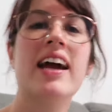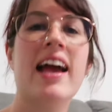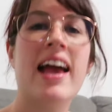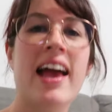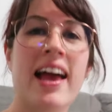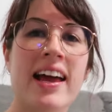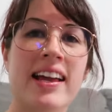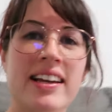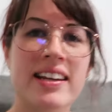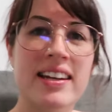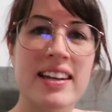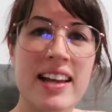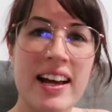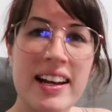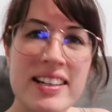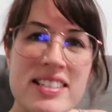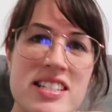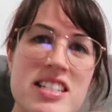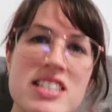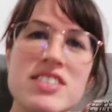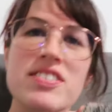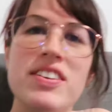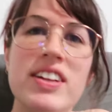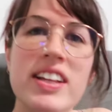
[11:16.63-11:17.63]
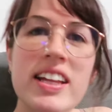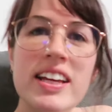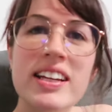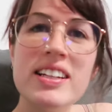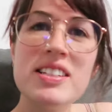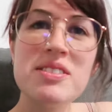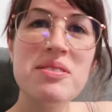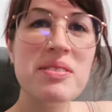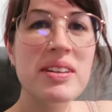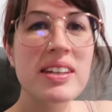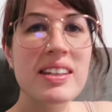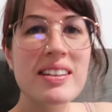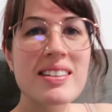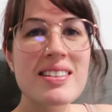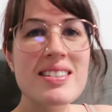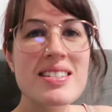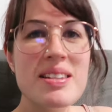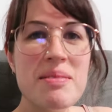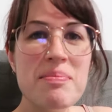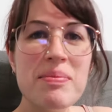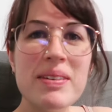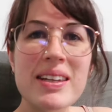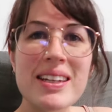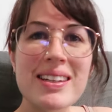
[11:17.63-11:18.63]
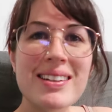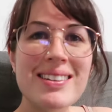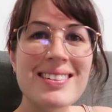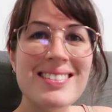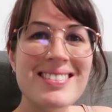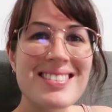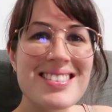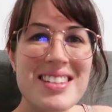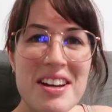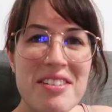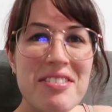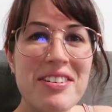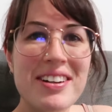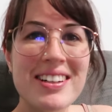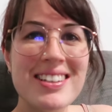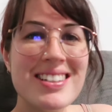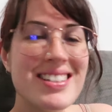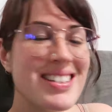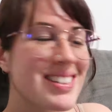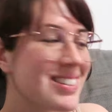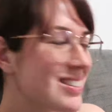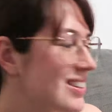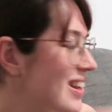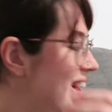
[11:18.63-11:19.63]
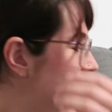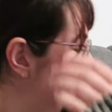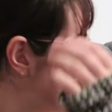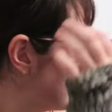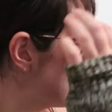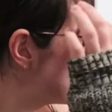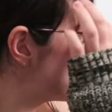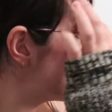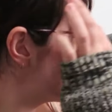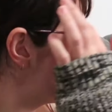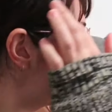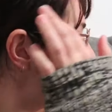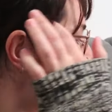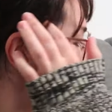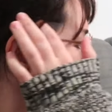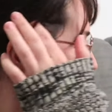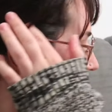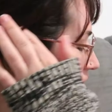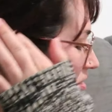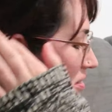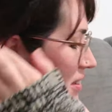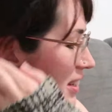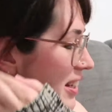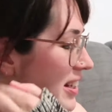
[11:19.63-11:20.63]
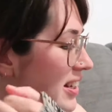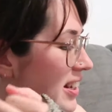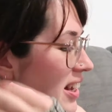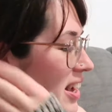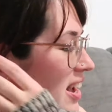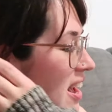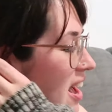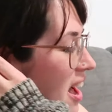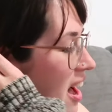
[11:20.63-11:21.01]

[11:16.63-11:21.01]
and I just feel like doing something different, and so I'm gonna read.